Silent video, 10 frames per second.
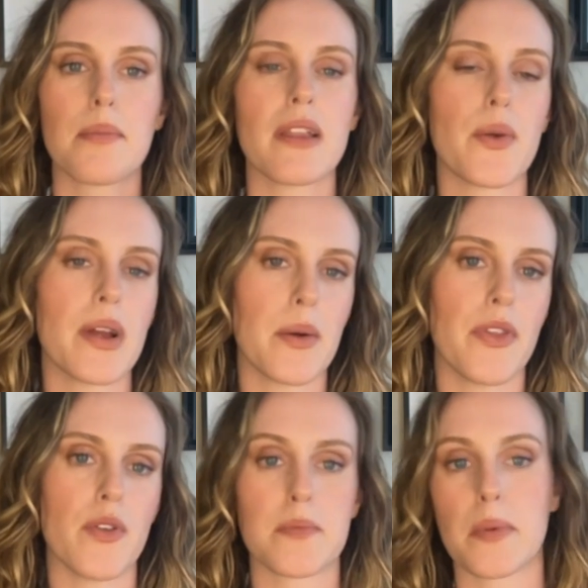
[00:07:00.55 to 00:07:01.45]
of play around
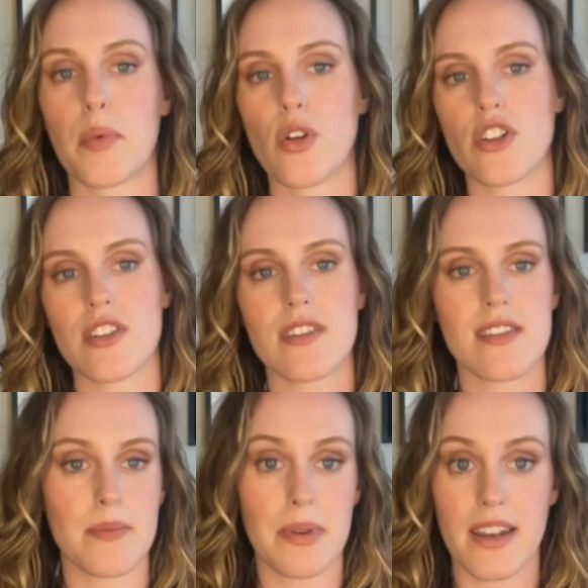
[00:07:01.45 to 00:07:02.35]
with those proportions
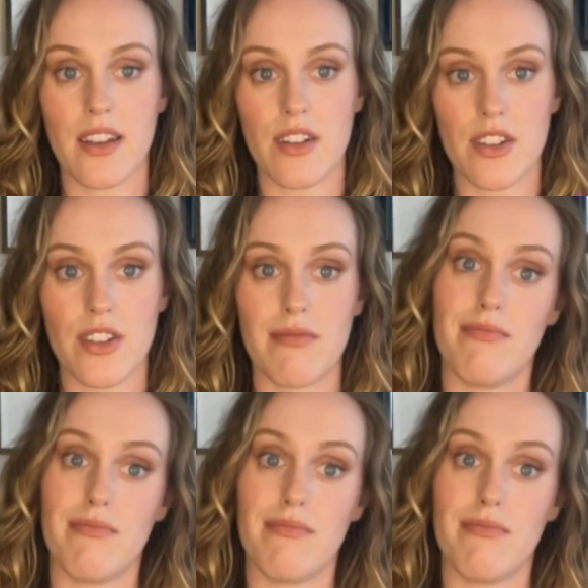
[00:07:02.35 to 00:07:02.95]
depending on